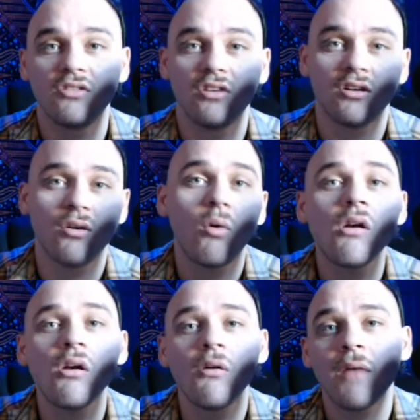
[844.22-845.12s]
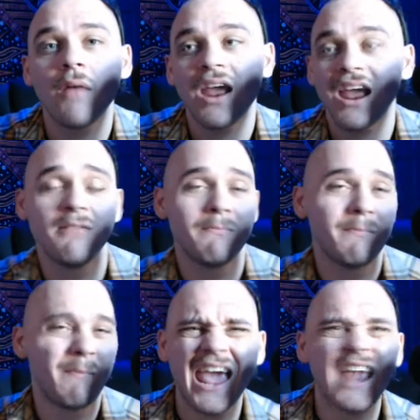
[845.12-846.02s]
decorum
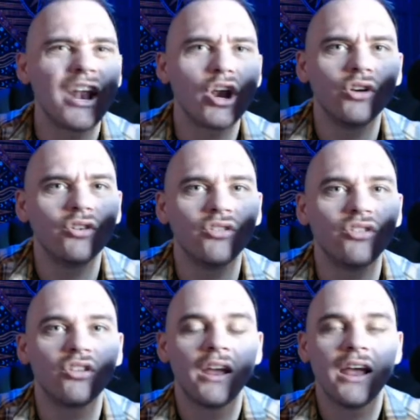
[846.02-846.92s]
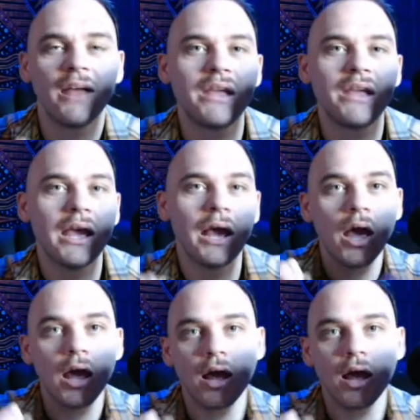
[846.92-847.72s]
and manners and being